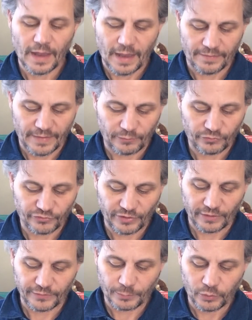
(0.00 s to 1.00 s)
And thou
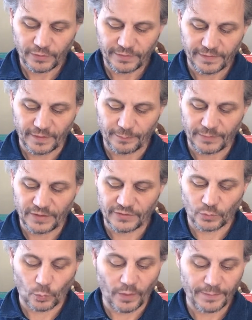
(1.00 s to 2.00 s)
shalt put them
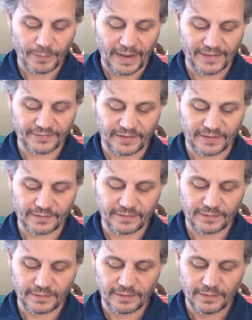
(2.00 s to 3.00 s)
into one basket,
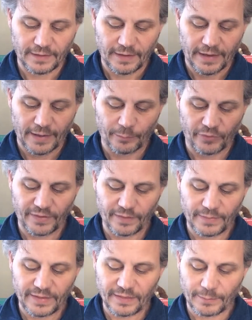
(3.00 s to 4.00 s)
and bring
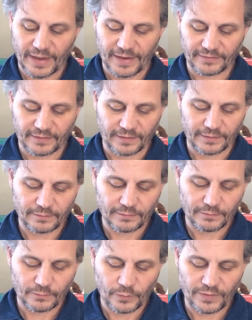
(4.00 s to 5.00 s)
them in the basket,
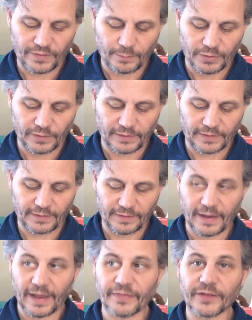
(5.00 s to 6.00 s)
with the bullock
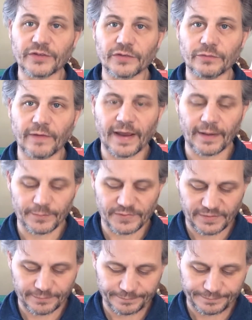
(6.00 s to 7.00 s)
and the 2 rams.